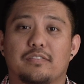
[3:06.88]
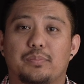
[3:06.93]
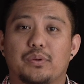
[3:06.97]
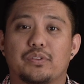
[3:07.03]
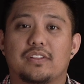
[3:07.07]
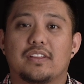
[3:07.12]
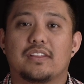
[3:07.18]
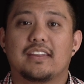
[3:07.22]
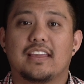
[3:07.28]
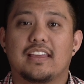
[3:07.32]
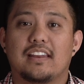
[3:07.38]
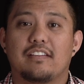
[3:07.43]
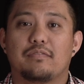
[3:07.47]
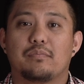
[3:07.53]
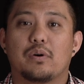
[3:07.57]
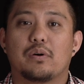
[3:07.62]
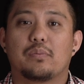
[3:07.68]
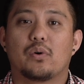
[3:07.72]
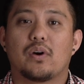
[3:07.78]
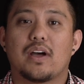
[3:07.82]
of building native
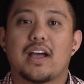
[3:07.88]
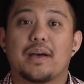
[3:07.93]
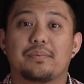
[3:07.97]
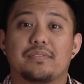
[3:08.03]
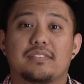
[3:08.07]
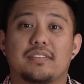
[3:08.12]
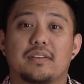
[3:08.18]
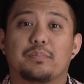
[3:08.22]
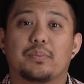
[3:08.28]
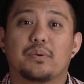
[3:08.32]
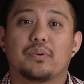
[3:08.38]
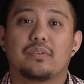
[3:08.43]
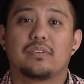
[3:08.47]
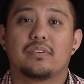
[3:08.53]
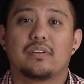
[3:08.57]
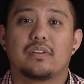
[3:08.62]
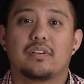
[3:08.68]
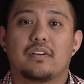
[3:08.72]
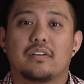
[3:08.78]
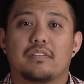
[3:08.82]
mobile apps simple,
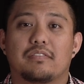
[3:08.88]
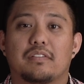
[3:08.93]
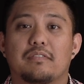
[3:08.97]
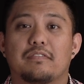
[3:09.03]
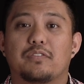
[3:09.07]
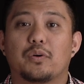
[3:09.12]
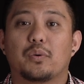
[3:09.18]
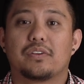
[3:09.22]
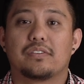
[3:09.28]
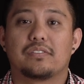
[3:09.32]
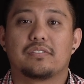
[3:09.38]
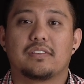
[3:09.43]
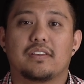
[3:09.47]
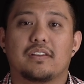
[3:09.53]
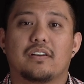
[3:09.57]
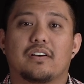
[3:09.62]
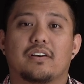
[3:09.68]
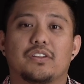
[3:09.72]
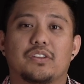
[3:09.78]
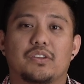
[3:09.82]
from
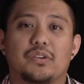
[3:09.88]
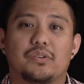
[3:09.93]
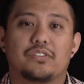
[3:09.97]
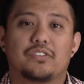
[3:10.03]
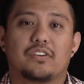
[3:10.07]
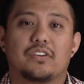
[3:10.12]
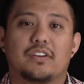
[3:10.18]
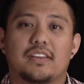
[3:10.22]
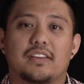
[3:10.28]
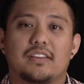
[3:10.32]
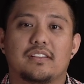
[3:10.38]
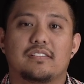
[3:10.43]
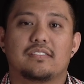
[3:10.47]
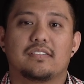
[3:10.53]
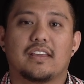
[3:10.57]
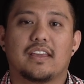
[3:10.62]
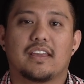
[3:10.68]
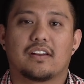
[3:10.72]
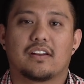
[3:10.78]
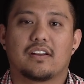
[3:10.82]
focusing on user needs
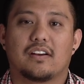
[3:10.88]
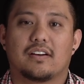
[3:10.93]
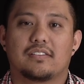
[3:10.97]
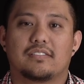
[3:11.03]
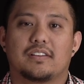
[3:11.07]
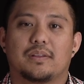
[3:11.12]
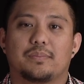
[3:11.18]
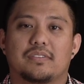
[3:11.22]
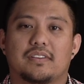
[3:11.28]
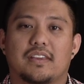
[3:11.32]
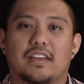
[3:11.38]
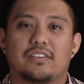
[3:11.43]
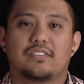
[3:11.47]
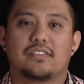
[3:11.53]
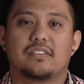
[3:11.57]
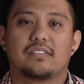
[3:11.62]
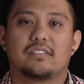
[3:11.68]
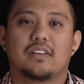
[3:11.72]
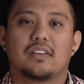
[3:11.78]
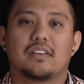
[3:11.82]
and concept
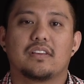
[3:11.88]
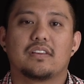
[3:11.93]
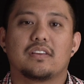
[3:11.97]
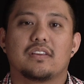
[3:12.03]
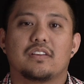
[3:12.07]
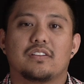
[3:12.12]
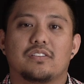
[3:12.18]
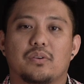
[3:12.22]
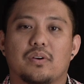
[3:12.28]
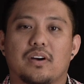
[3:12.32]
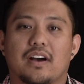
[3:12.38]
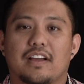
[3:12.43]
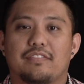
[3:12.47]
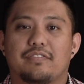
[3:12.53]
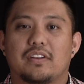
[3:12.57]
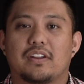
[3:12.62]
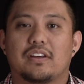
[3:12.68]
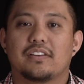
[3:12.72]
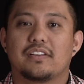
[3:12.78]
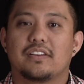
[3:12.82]
sketches to high
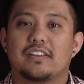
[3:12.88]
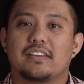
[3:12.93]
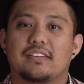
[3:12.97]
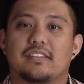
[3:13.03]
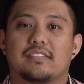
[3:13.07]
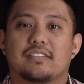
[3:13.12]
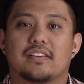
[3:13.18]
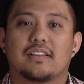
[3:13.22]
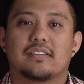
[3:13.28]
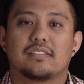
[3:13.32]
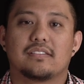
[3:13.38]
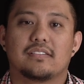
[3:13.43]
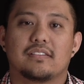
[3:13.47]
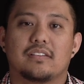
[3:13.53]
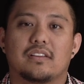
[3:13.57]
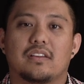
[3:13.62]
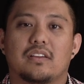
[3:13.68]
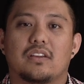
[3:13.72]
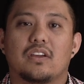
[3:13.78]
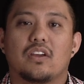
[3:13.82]
fidelity designs.
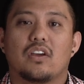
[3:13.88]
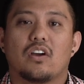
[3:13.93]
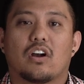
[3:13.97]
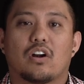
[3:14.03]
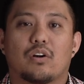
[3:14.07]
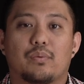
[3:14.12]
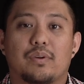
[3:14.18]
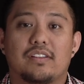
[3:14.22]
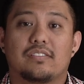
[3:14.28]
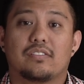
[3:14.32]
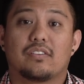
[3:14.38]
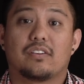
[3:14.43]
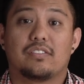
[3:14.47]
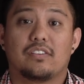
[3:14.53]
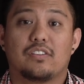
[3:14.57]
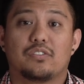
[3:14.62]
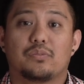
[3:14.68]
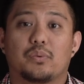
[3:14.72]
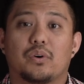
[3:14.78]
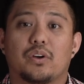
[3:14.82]
Our
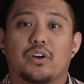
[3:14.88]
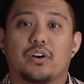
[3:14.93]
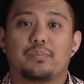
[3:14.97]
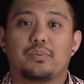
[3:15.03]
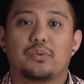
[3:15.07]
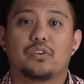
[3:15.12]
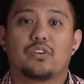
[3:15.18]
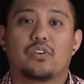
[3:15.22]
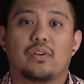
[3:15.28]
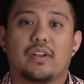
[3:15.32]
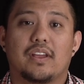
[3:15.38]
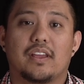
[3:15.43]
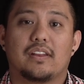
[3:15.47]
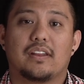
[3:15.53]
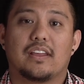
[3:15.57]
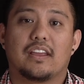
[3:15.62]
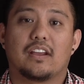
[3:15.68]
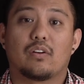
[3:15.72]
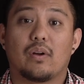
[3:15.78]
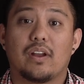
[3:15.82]
resources will help you
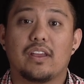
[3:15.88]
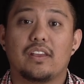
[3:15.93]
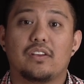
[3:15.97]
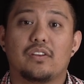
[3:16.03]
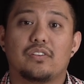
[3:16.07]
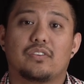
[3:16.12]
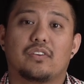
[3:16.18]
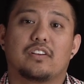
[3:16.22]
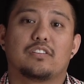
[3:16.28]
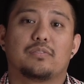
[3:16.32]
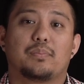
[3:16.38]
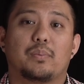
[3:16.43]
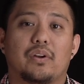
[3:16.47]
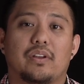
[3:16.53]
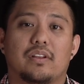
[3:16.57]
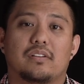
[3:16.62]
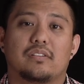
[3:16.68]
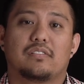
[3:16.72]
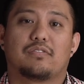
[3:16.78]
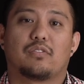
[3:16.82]
create a great user
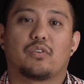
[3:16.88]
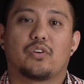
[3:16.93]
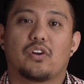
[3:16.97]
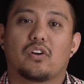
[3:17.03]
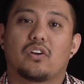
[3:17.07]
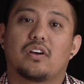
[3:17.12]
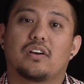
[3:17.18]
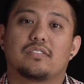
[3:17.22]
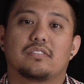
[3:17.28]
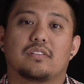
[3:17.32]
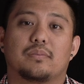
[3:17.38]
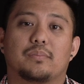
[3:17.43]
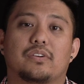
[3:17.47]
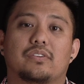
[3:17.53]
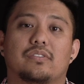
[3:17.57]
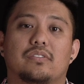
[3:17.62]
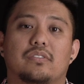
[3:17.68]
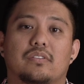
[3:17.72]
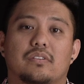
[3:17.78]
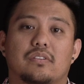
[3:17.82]
experience for your
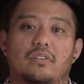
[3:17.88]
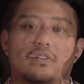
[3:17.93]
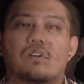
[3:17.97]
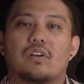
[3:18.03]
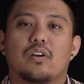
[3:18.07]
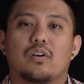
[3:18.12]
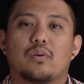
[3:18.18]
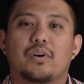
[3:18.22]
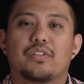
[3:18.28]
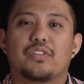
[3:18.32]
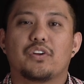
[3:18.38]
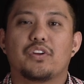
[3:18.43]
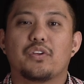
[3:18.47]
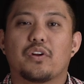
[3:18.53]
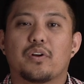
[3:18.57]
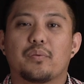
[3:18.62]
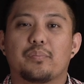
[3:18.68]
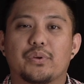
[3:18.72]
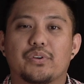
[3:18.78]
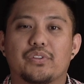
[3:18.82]
customers. Whether
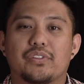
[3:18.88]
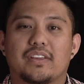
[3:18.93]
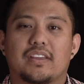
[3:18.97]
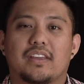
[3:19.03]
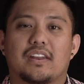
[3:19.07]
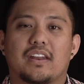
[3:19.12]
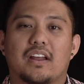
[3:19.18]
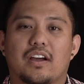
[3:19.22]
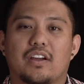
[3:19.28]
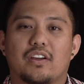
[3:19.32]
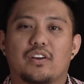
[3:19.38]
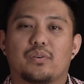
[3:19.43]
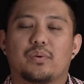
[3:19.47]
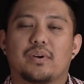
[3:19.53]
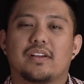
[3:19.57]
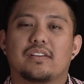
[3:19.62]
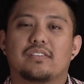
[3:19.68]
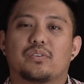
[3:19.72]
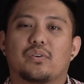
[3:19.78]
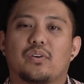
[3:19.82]
you are building an
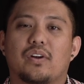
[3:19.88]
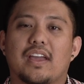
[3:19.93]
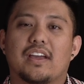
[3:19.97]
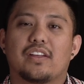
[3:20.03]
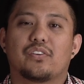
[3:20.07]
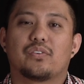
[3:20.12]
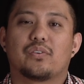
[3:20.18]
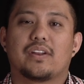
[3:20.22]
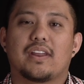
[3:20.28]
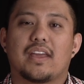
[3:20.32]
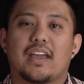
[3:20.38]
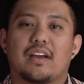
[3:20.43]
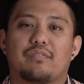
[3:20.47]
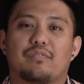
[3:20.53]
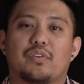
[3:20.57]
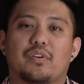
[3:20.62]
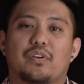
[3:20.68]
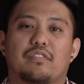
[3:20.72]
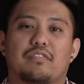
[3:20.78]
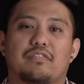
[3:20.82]
iOS or Android app
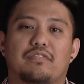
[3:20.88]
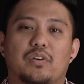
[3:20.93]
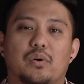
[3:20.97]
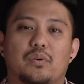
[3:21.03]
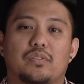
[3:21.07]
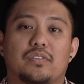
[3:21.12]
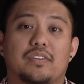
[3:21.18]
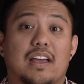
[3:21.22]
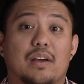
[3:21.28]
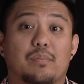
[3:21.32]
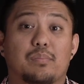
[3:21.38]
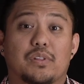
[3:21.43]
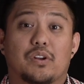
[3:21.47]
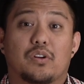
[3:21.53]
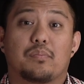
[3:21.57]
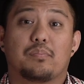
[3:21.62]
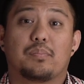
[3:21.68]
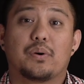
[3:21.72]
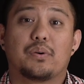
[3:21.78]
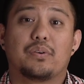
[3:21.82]
for your phone, tablet,
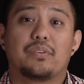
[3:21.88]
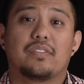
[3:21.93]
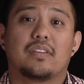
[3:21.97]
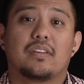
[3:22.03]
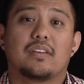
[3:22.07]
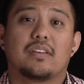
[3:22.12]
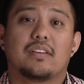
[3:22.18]
or both,